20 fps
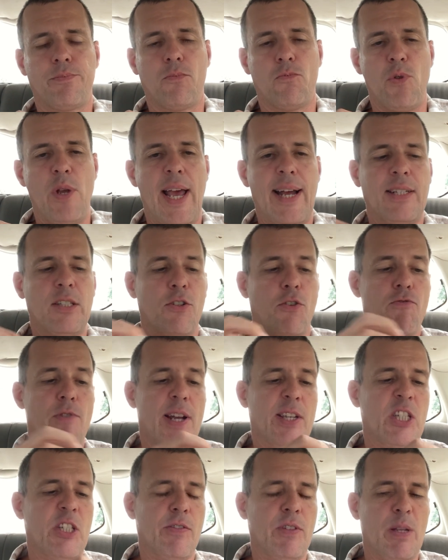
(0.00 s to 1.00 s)
react
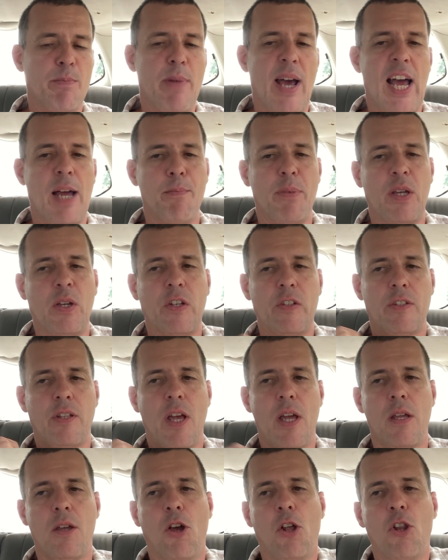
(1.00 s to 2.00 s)
aggressively back, because
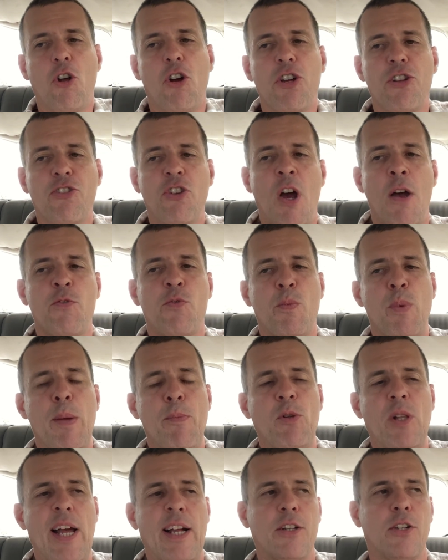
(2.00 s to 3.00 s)
a lot of times when
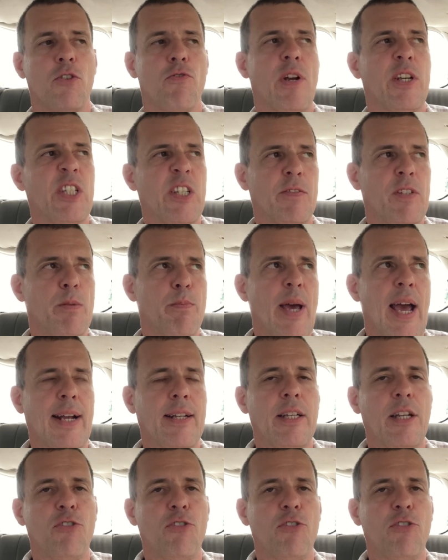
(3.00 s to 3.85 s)
people act aggressively back,